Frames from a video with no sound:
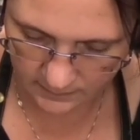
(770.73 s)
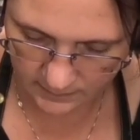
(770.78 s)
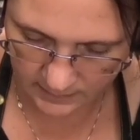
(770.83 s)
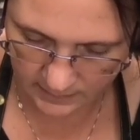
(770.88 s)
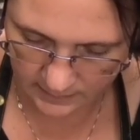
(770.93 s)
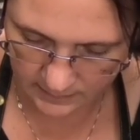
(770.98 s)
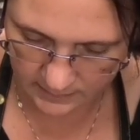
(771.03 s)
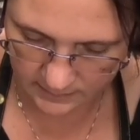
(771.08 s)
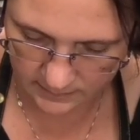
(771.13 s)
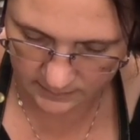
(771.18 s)

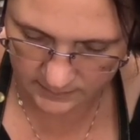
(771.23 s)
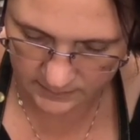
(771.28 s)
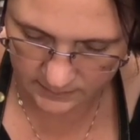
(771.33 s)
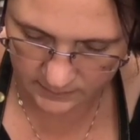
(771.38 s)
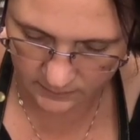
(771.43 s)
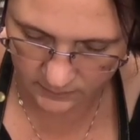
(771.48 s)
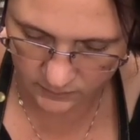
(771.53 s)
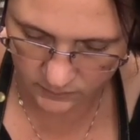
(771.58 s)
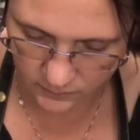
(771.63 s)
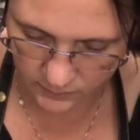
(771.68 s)
Getting it to
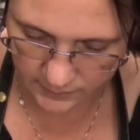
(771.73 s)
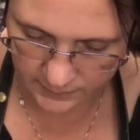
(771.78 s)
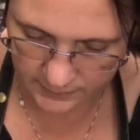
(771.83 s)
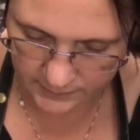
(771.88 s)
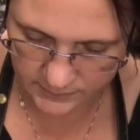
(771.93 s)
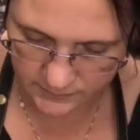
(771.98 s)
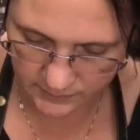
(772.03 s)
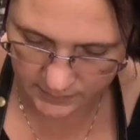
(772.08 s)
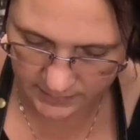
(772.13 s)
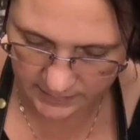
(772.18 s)
the
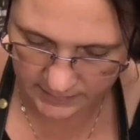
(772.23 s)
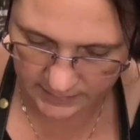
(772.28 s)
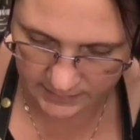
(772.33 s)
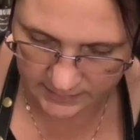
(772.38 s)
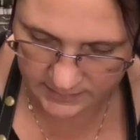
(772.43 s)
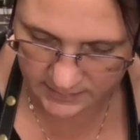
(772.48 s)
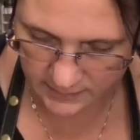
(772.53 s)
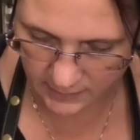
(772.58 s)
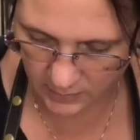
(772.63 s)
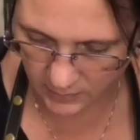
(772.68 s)
corners where I need
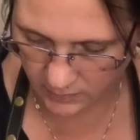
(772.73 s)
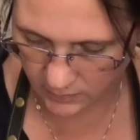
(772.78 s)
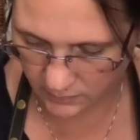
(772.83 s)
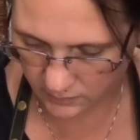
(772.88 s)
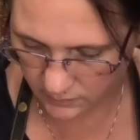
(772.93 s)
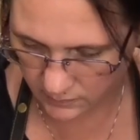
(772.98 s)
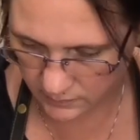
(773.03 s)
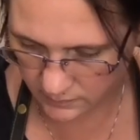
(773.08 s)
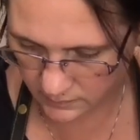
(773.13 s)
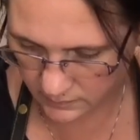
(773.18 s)
it to
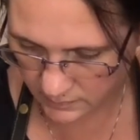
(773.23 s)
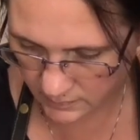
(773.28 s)
go.